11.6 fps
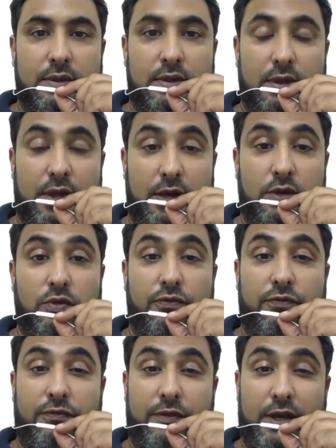that you
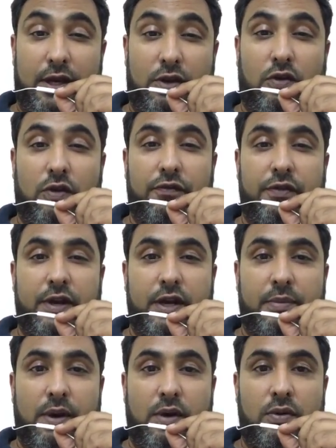feel confident
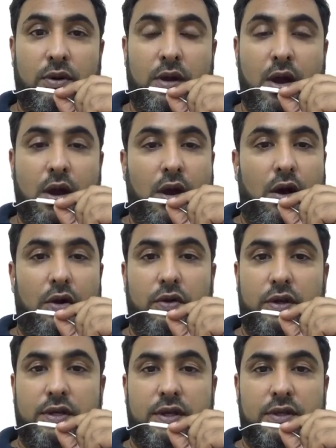about, or you're
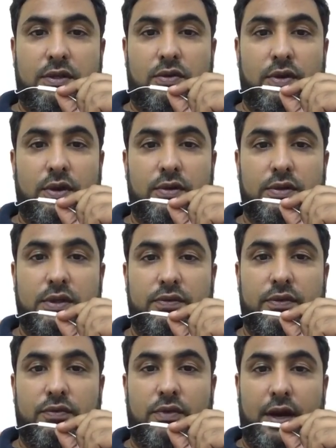just throwing your
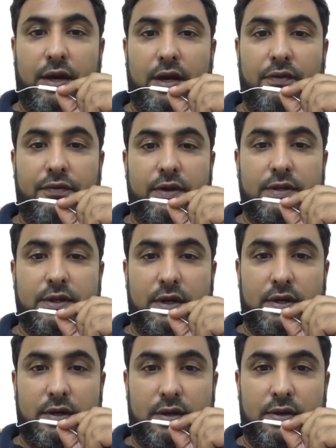CVs right, left, and
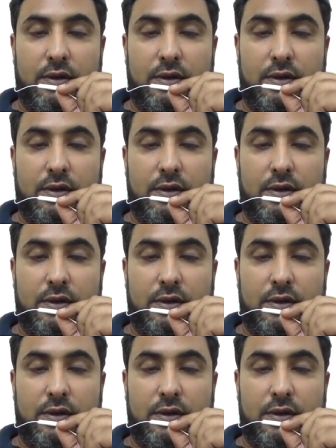center?